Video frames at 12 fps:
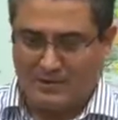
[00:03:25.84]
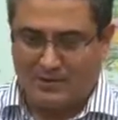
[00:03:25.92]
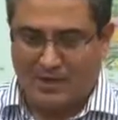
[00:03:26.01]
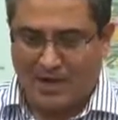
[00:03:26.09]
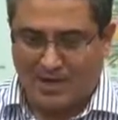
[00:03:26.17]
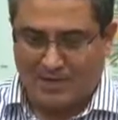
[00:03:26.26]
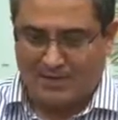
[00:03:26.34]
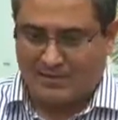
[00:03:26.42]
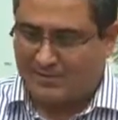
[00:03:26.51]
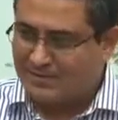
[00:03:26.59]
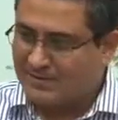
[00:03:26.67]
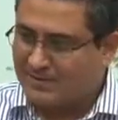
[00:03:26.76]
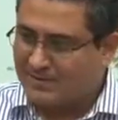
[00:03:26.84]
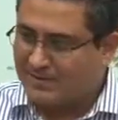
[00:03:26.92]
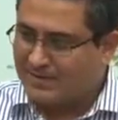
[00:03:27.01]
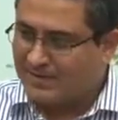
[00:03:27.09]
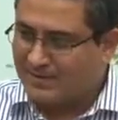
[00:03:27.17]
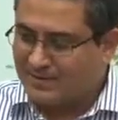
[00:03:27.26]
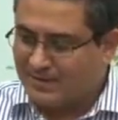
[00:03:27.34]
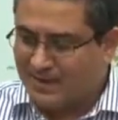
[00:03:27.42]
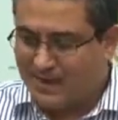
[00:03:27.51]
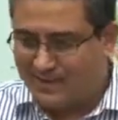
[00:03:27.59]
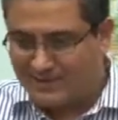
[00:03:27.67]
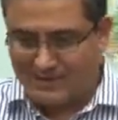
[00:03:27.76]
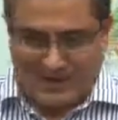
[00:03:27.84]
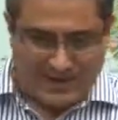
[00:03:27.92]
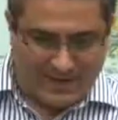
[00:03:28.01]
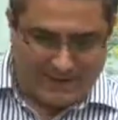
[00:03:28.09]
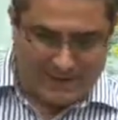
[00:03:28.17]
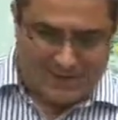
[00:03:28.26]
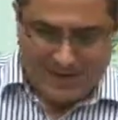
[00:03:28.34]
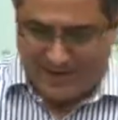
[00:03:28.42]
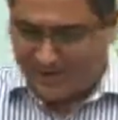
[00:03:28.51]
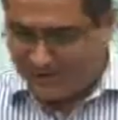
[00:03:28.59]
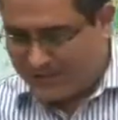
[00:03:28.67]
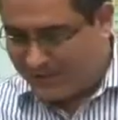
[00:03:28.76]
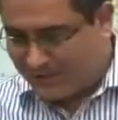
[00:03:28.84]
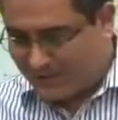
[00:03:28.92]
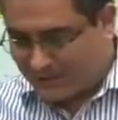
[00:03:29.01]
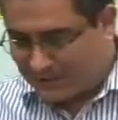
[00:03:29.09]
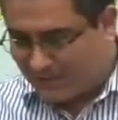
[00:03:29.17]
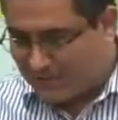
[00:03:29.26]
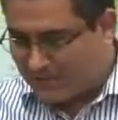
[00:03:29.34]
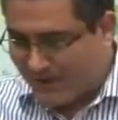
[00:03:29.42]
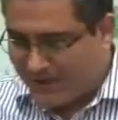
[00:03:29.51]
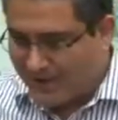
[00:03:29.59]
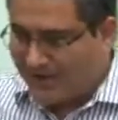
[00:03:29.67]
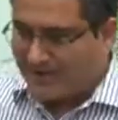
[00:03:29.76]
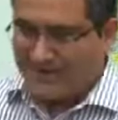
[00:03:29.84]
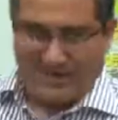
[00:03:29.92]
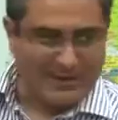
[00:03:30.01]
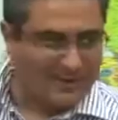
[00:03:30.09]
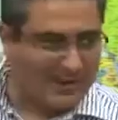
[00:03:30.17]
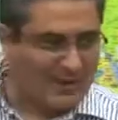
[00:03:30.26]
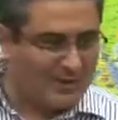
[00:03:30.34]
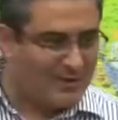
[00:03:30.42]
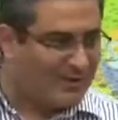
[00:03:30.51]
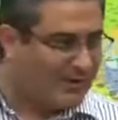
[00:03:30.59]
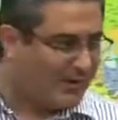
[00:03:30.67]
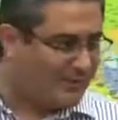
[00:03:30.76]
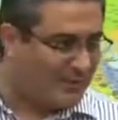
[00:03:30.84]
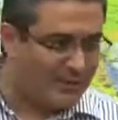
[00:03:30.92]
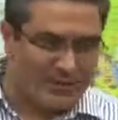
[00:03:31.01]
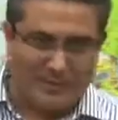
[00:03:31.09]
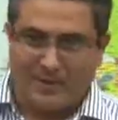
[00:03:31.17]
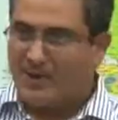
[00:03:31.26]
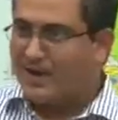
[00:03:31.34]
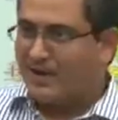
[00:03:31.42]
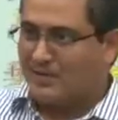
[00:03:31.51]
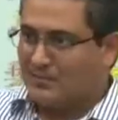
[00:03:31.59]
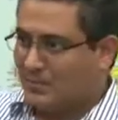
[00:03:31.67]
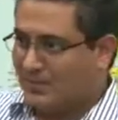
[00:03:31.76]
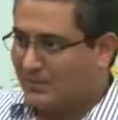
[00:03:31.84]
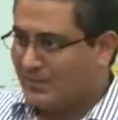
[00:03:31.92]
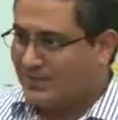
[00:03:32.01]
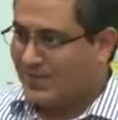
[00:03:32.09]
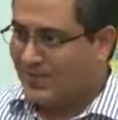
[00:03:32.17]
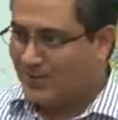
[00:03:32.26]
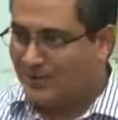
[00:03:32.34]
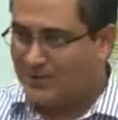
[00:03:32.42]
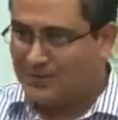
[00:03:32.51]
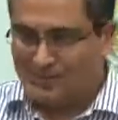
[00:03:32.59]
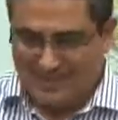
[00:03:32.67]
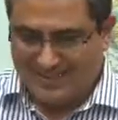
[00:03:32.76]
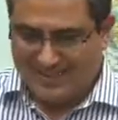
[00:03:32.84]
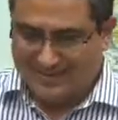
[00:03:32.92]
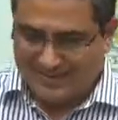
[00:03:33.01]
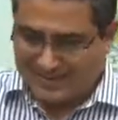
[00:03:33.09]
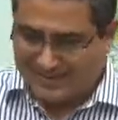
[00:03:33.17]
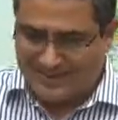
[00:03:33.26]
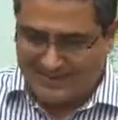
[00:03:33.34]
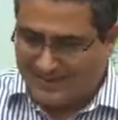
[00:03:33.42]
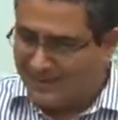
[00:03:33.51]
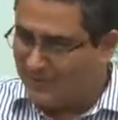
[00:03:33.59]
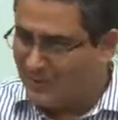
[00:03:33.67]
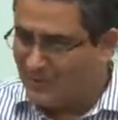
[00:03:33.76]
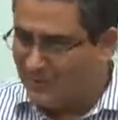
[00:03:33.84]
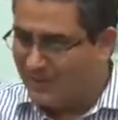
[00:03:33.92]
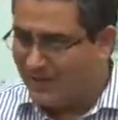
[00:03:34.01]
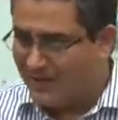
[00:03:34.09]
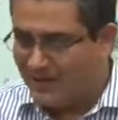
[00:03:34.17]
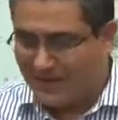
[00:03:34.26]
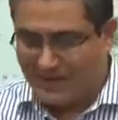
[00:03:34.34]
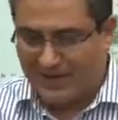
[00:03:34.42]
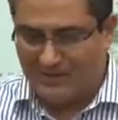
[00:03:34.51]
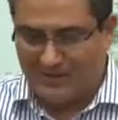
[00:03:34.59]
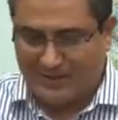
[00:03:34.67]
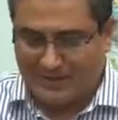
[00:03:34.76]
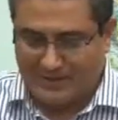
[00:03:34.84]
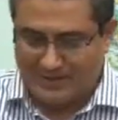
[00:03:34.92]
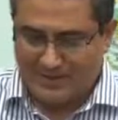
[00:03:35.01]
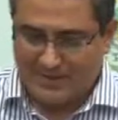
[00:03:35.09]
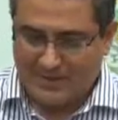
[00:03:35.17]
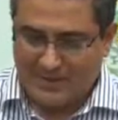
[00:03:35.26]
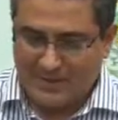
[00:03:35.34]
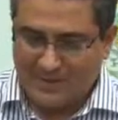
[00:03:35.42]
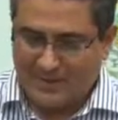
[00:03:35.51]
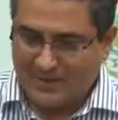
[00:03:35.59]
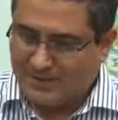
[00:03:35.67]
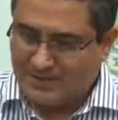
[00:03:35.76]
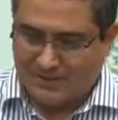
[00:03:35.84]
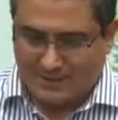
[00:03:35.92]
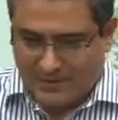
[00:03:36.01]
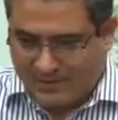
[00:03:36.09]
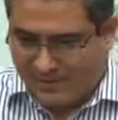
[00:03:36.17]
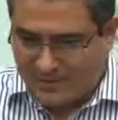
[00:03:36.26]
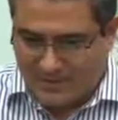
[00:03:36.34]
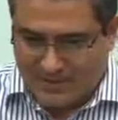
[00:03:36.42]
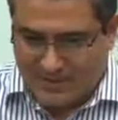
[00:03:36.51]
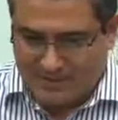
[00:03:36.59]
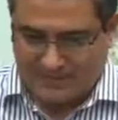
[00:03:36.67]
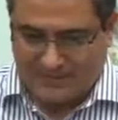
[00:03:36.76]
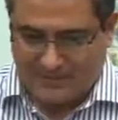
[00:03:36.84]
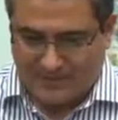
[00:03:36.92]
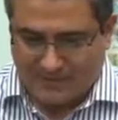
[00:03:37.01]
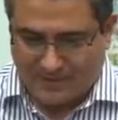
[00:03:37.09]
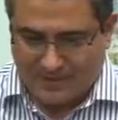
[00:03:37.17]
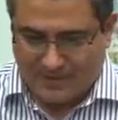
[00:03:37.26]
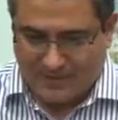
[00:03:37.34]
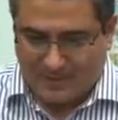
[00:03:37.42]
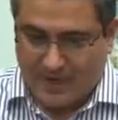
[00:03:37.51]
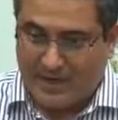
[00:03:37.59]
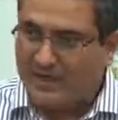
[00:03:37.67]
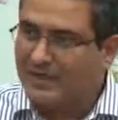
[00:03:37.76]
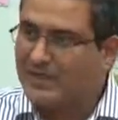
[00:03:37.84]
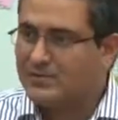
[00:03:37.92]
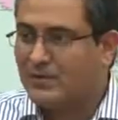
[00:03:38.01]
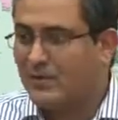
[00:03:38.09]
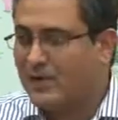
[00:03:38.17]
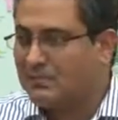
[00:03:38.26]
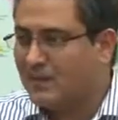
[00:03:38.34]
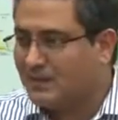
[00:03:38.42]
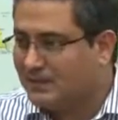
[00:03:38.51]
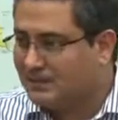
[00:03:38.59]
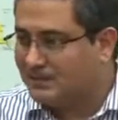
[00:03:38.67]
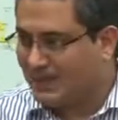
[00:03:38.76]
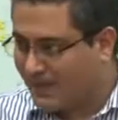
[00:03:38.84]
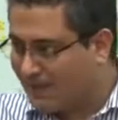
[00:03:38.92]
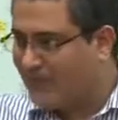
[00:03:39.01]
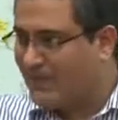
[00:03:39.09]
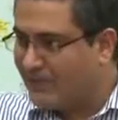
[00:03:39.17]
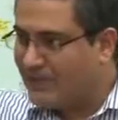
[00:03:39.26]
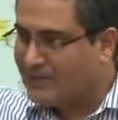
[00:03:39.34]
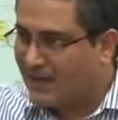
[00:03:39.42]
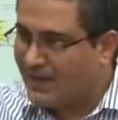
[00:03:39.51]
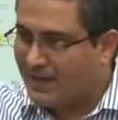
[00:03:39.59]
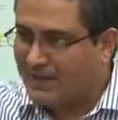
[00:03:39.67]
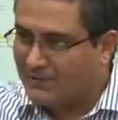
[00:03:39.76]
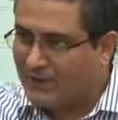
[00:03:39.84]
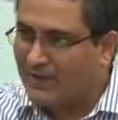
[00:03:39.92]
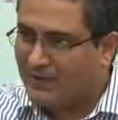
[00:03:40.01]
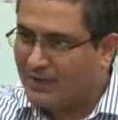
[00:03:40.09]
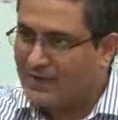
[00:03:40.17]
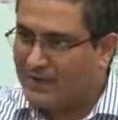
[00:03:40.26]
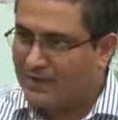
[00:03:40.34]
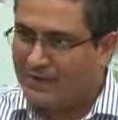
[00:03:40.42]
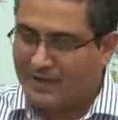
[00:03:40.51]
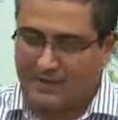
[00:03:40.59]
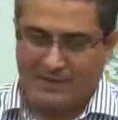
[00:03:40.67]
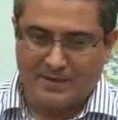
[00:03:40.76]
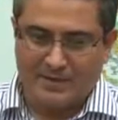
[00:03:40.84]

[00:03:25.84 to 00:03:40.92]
to Khar, and while he was buying, I also was buying, and you know, I looked up to him, both of us are, how do you, he's ridiculed me again, kind of a thing. So I said okay, but I did this for 1 month, practically every Sunday after another thing.